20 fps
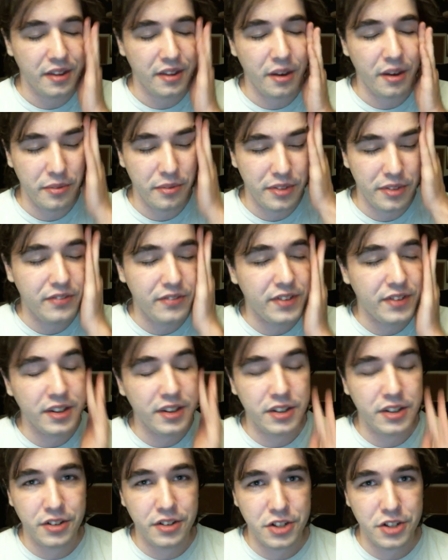Uh, they've
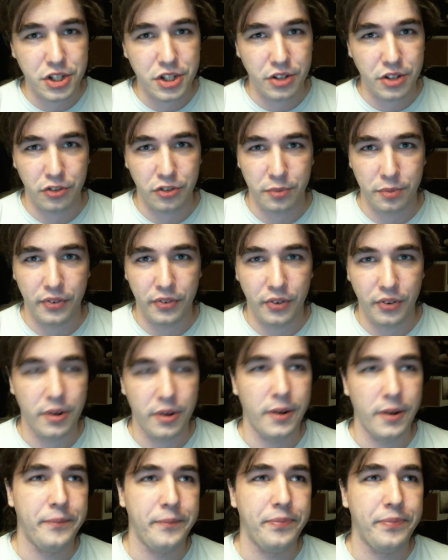done good shows
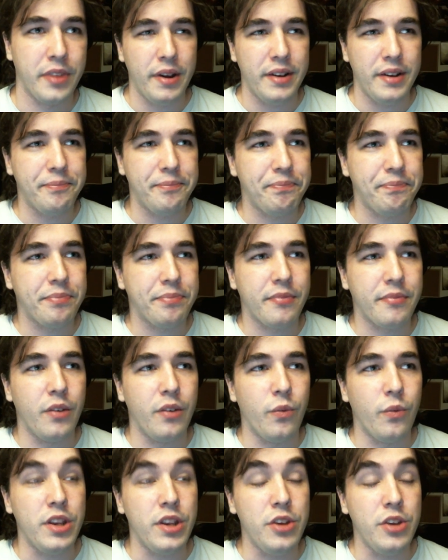before, but
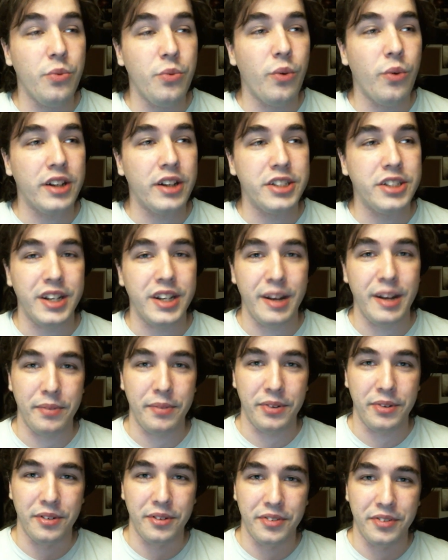when you watch an
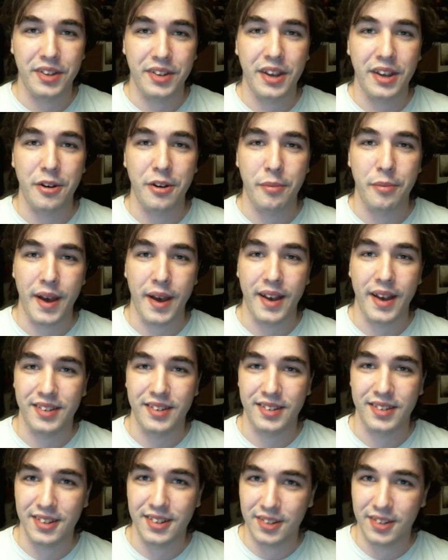episode of
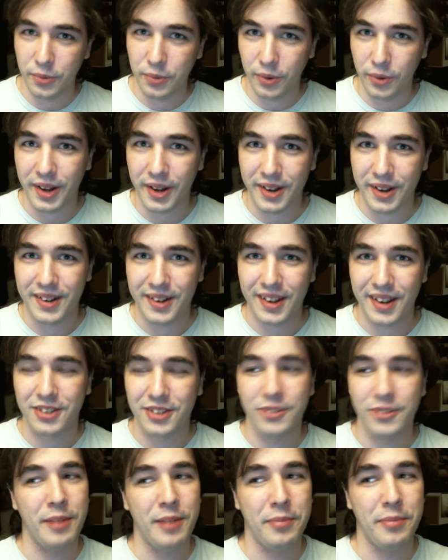Psycho-Pass season 1
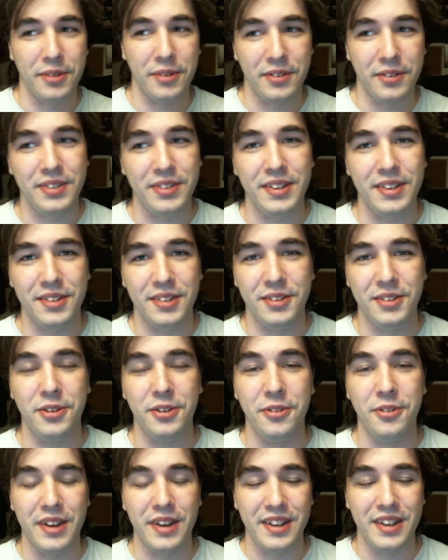next to an episode of season
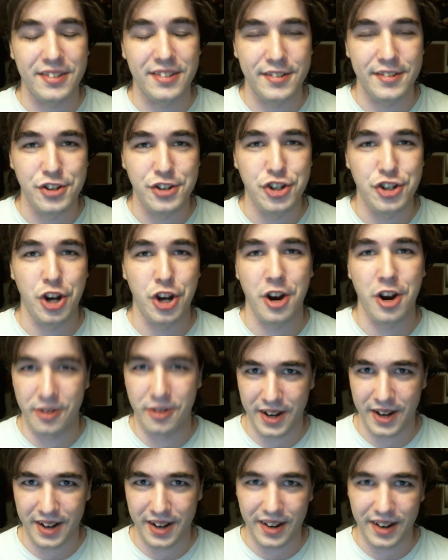2, it's
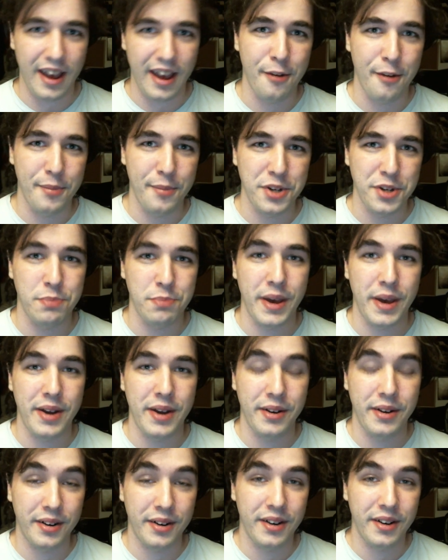jarring how much
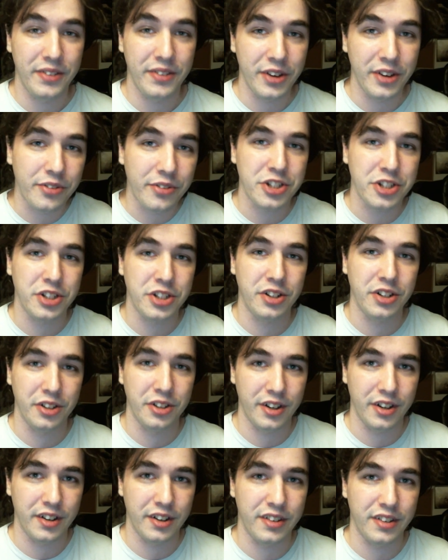better the
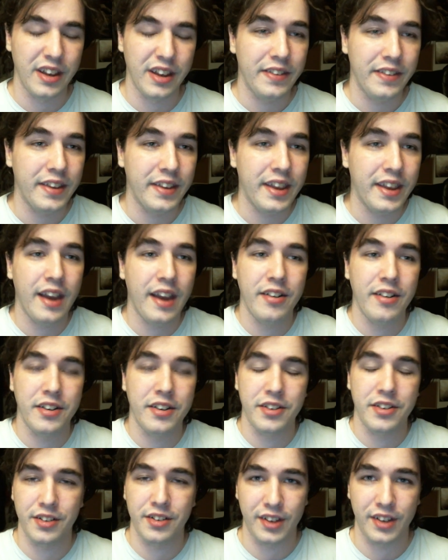original looks. The
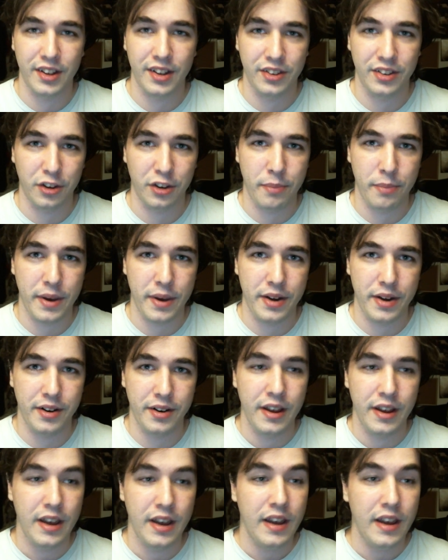character designs look
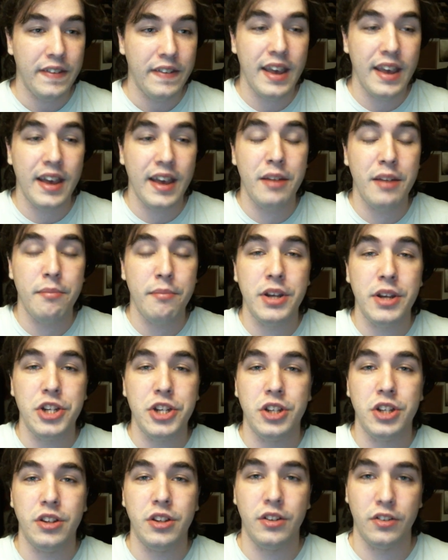better, the
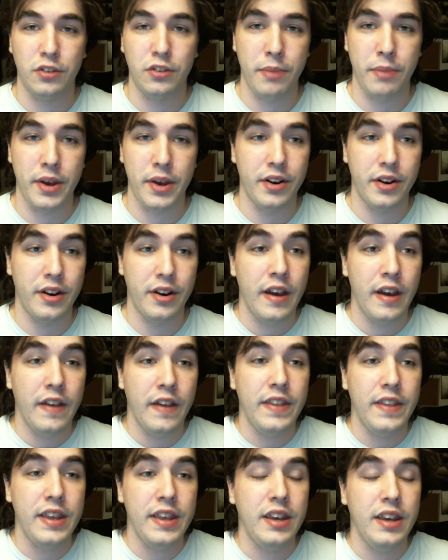animation looks better,
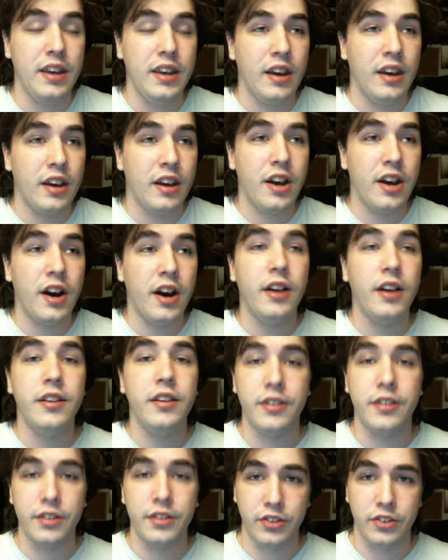the
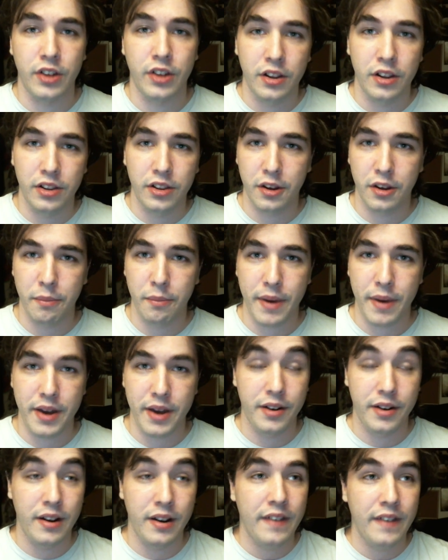colors look
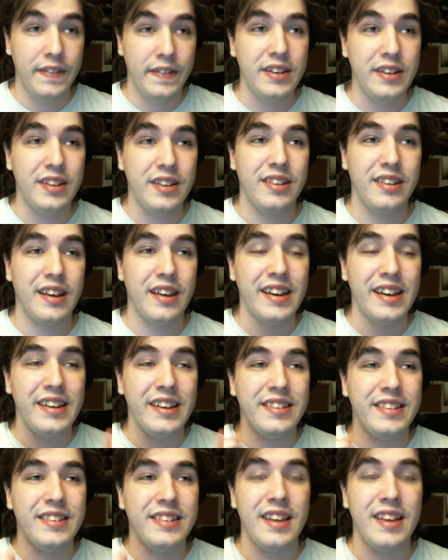better, the
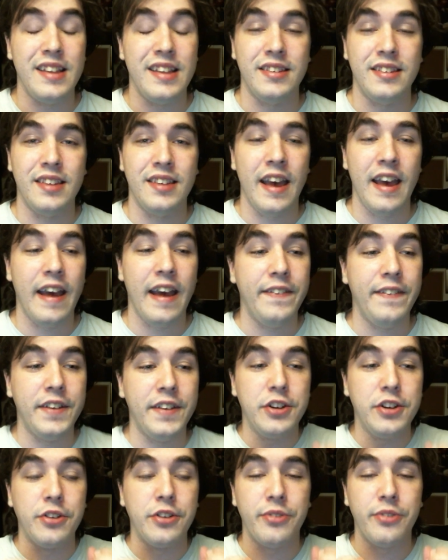design sense and
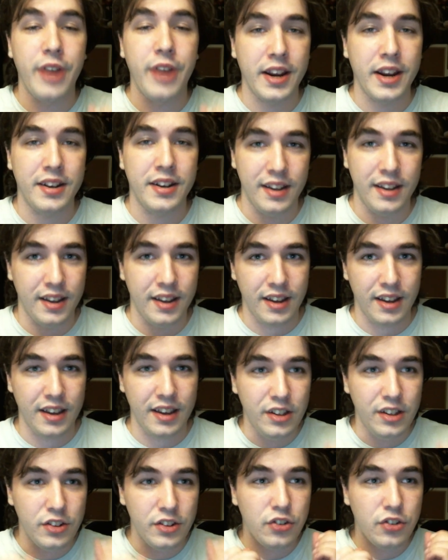the directing
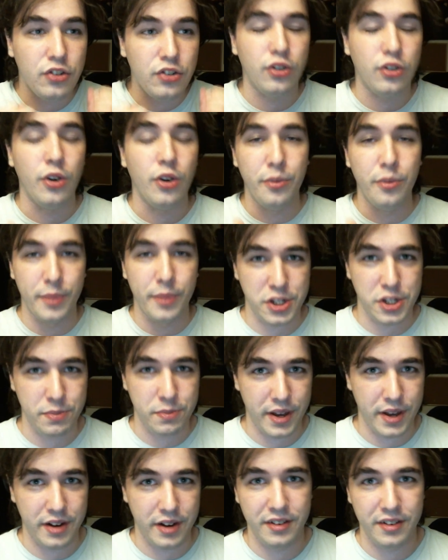is so
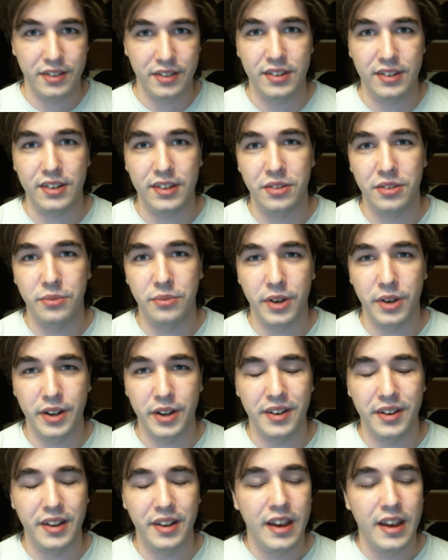much better in season
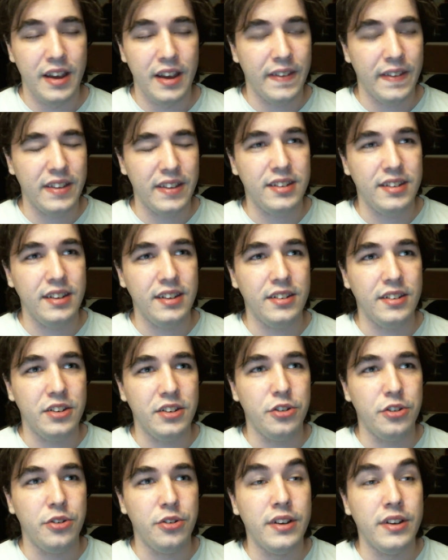1 that
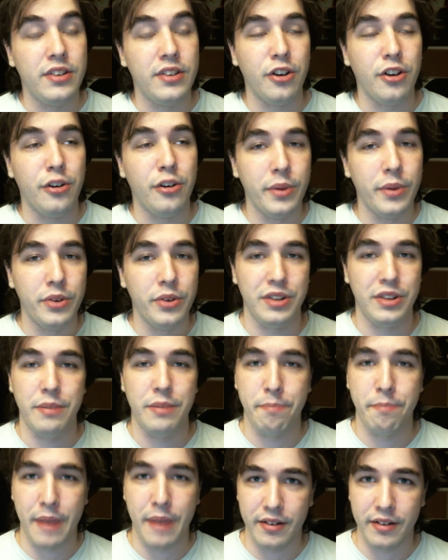season 2 is almost
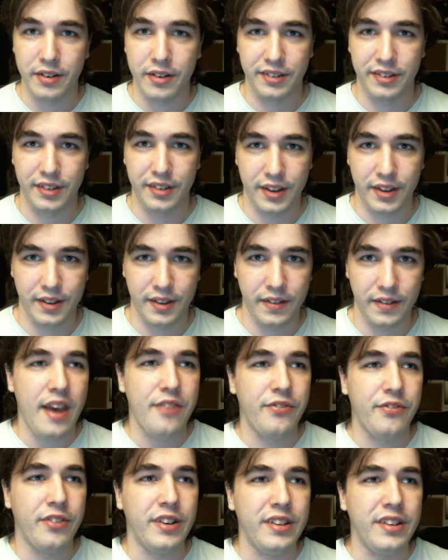embarrassing.
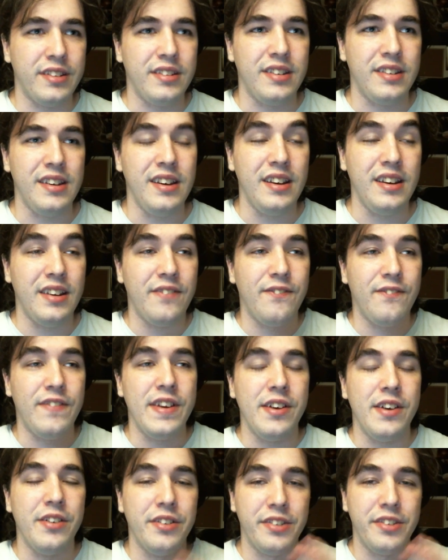Every scene
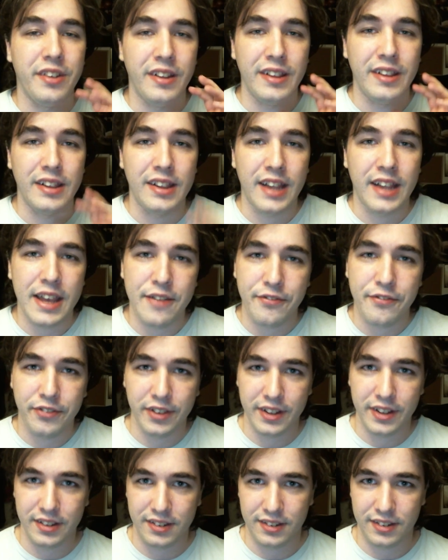feels
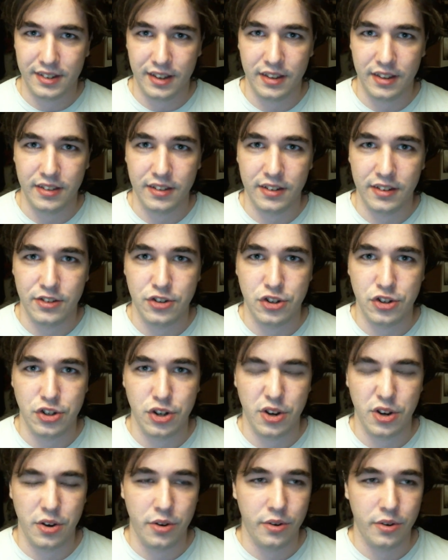lifeless in this
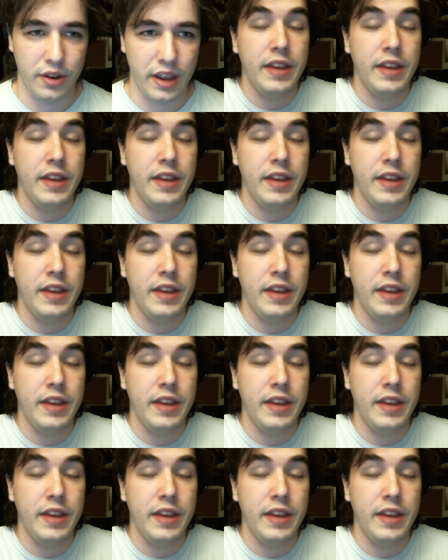show.